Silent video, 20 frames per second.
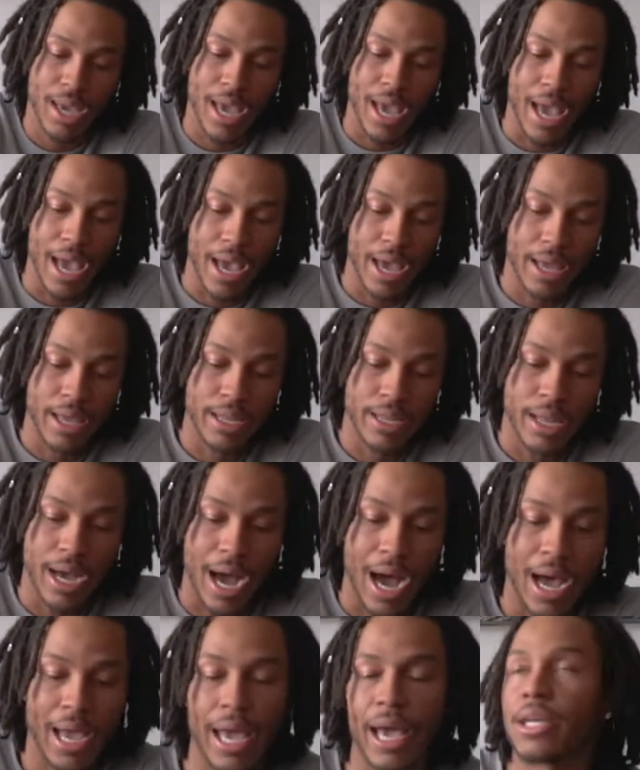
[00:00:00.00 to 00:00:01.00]
And
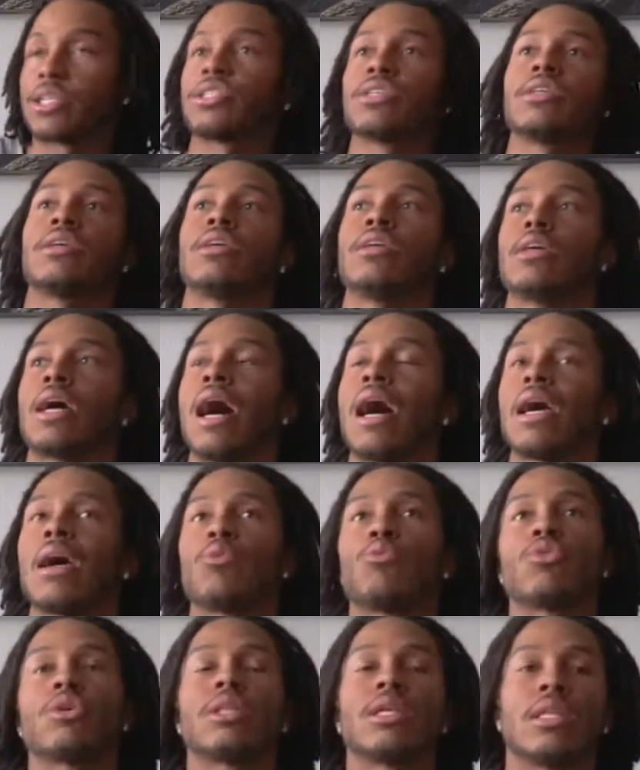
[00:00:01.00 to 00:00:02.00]
I
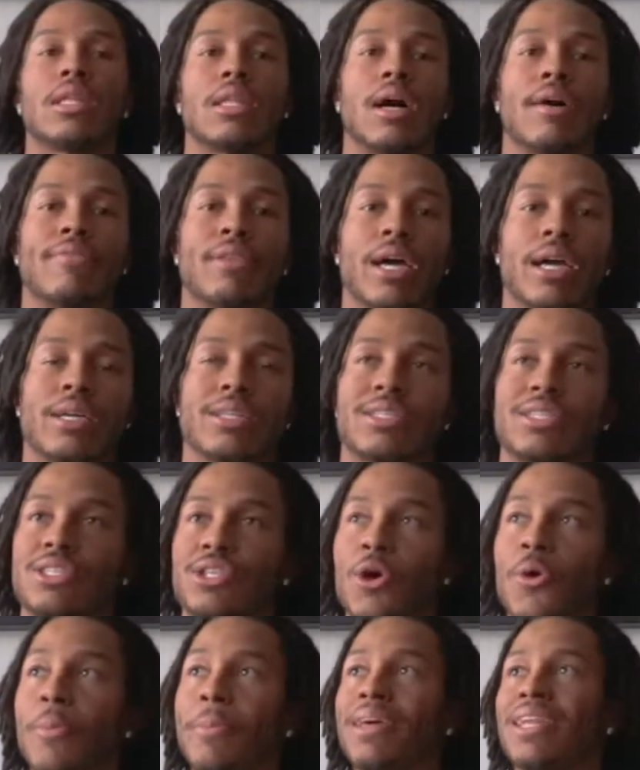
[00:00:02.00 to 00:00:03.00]
really love that because
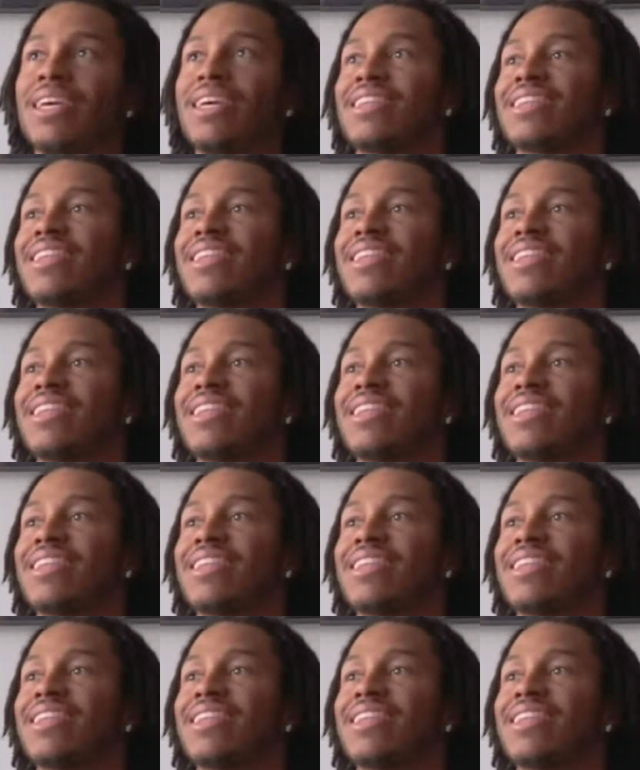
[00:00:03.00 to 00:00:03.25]
so many